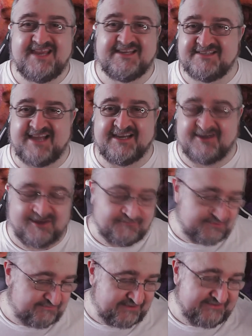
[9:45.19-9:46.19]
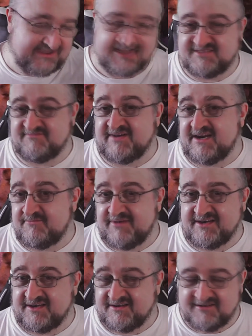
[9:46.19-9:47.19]
it doesn't add up, but that's my
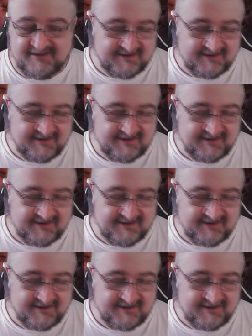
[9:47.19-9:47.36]
opinion.